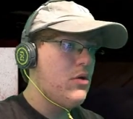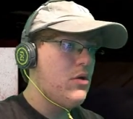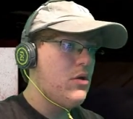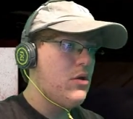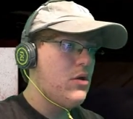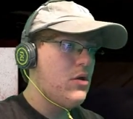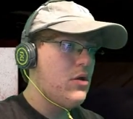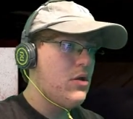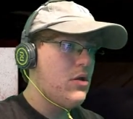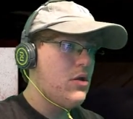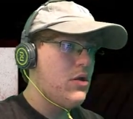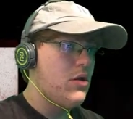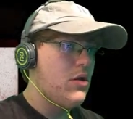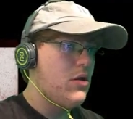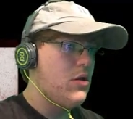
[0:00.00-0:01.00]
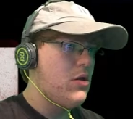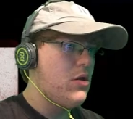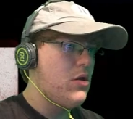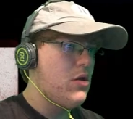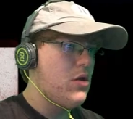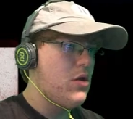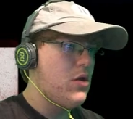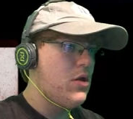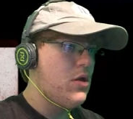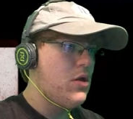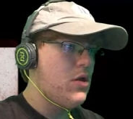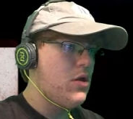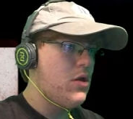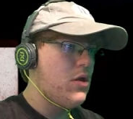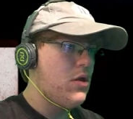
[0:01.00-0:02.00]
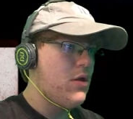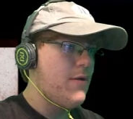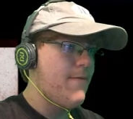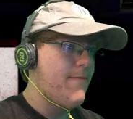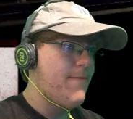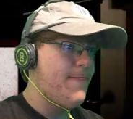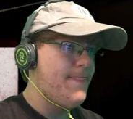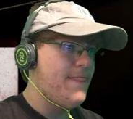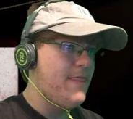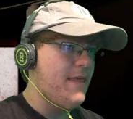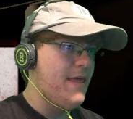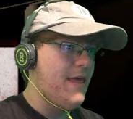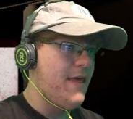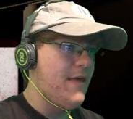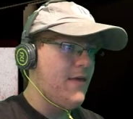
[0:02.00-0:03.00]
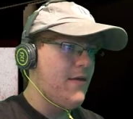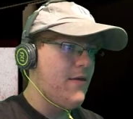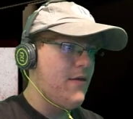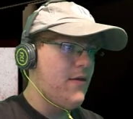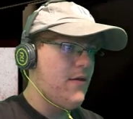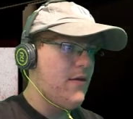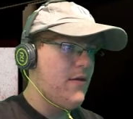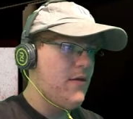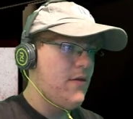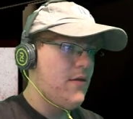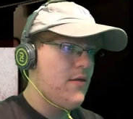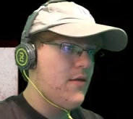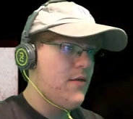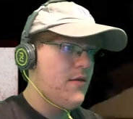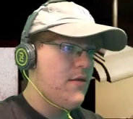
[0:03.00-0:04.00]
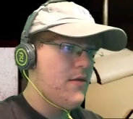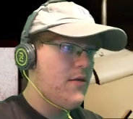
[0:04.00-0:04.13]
Nothing is said.